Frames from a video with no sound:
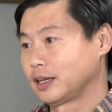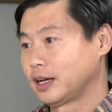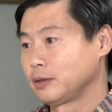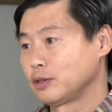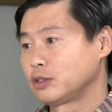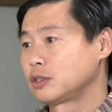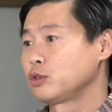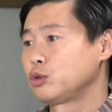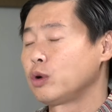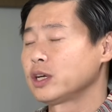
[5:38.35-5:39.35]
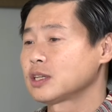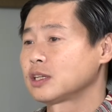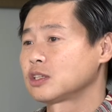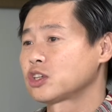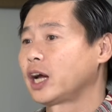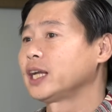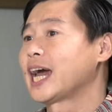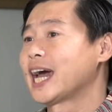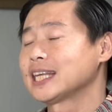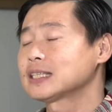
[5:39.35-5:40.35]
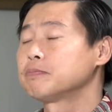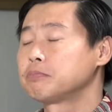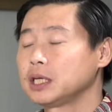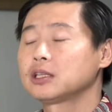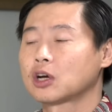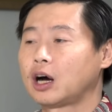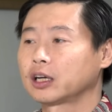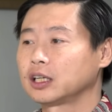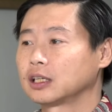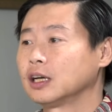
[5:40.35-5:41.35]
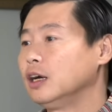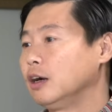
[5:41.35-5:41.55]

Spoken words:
And U.S. and China hasn't been talking